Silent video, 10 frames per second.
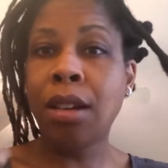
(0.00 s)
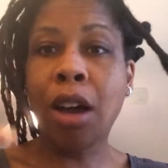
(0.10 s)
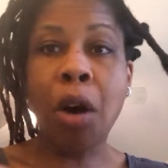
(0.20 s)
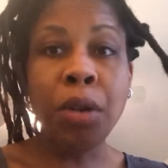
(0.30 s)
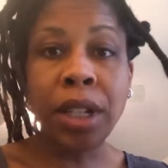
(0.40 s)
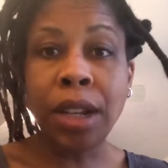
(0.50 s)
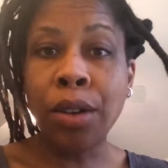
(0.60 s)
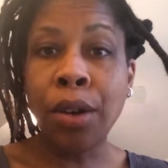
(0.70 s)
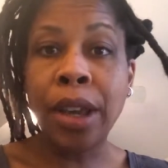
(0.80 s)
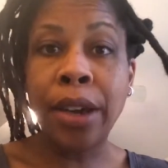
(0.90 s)
coconut
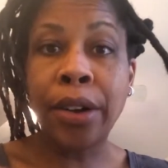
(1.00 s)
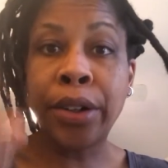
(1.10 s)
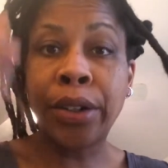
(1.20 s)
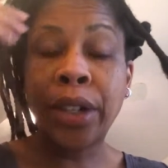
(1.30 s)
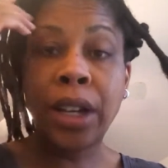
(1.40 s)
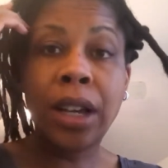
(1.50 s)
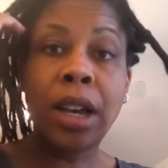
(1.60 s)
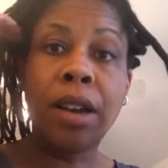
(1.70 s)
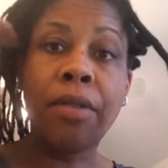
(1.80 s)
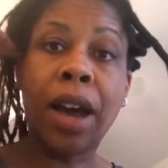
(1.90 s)
oil,
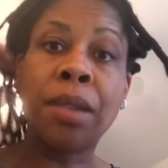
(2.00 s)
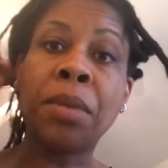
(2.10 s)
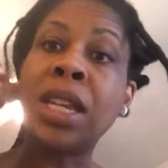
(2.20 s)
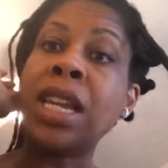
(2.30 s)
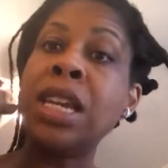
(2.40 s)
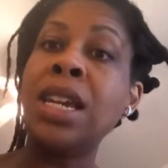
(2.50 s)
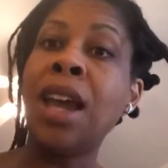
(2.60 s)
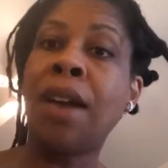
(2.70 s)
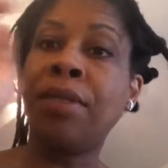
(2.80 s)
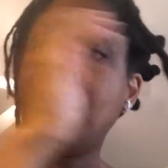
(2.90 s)
vitamin E.
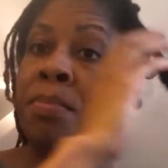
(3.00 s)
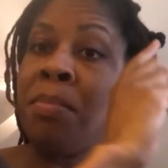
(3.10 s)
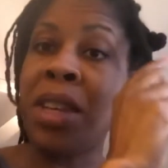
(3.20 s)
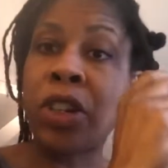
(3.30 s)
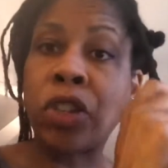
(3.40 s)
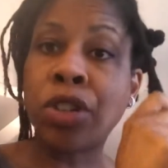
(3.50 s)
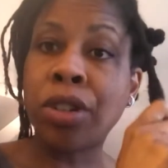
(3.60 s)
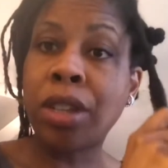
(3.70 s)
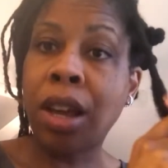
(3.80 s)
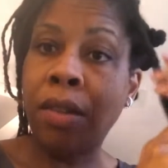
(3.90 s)
I've done
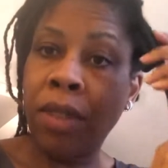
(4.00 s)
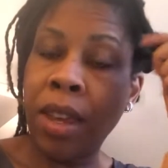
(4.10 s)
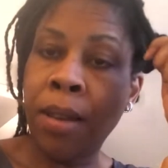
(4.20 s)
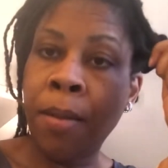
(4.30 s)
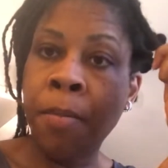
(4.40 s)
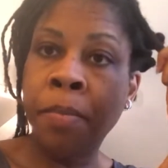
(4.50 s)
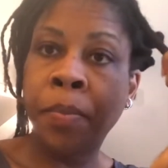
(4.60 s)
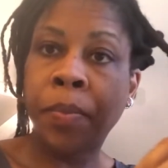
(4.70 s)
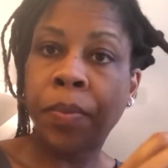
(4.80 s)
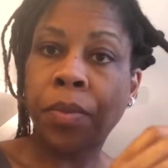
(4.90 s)
mixtures of them.
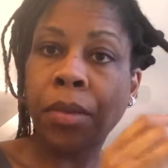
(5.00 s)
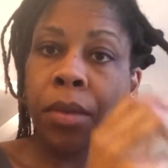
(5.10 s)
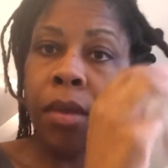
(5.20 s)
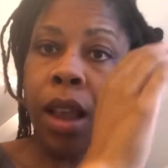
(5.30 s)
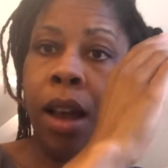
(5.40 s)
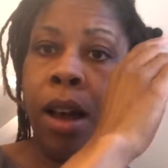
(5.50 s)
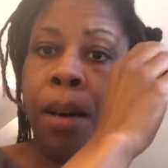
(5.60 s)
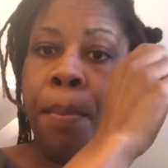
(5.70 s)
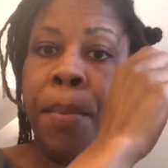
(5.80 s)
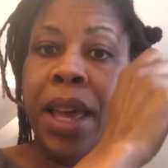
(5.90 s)

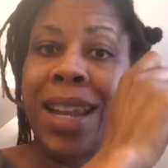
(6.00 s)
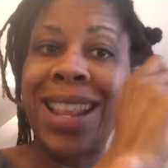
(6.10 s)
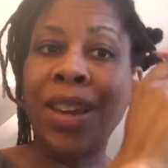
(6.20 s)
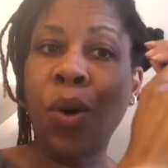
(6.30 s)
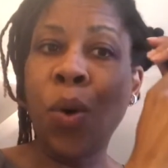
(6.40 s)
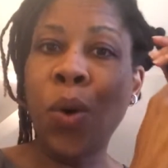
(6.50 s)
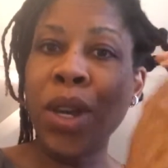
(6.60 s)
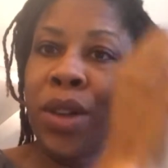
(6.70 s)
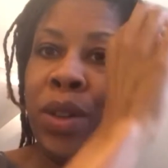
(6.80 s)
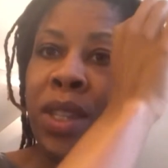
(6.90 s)
But the
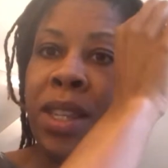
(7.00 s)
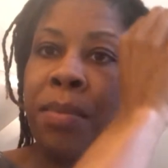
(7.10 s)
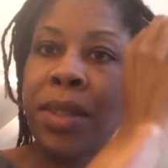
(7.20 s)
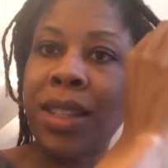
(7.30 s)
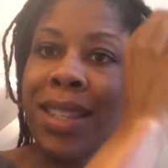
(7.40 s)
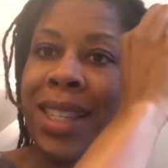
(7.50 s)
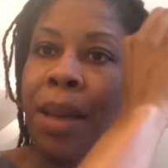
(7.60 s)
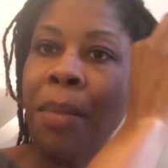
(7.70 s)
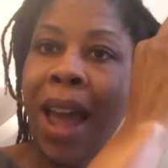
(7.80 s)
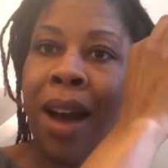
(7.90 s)
oil
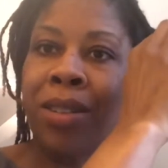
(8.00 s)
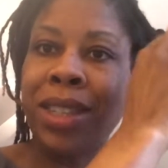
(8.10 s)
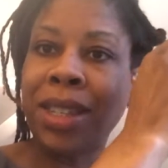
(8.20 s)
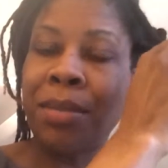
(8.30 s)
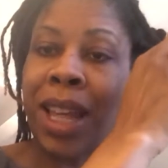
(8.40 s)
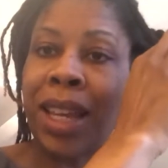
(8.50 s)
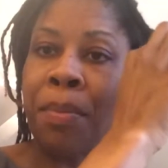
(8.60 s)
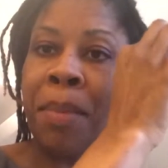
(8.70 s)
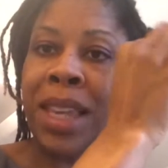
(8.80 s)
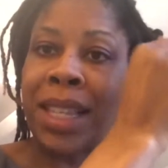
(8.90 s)
somehow seems like
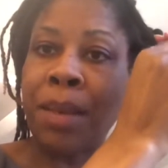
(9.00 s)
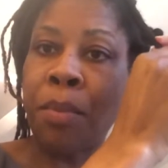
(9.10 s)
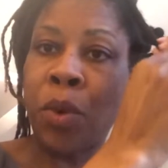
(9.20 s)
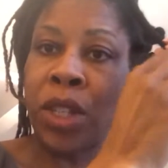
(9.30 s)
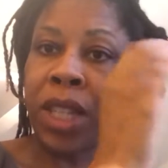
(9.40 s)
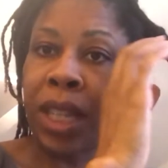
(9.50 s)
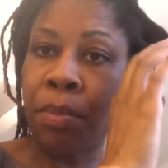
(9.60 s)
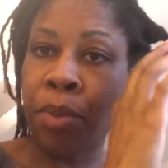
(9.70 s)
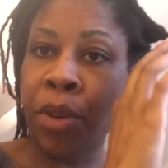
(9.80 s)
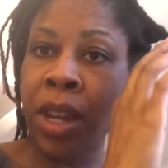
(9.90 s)
it makes it more
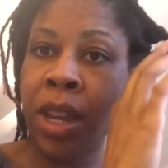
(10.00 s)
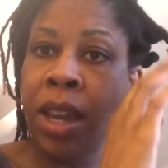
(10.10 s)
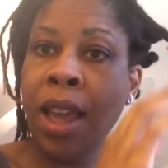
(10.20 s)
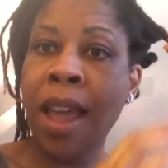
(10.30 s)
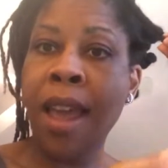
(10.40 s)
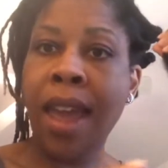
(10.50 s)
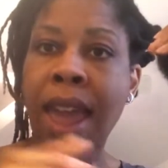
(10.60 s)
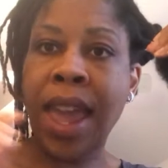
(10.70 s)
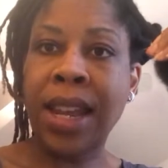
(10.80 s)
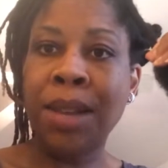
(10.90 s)
slippery,
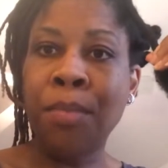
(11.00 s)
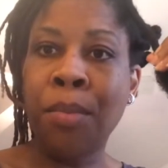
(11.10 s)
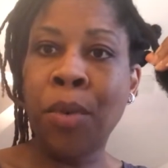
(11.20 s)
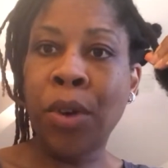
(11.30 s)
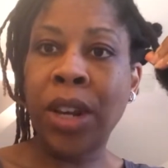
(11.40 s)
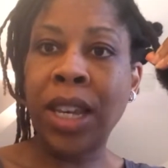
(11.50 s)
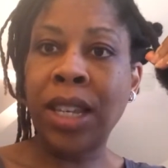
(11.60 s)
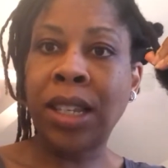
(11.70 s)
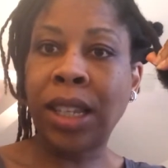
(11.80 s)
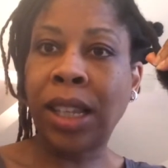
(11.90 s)
and more
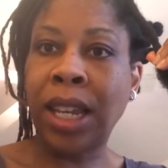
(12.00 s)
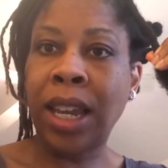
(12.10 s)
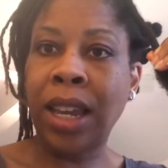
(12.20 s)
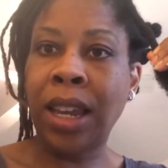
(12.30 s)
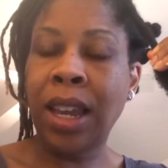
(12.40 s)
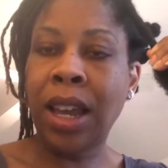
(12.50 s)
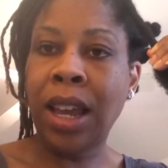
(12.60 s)
easily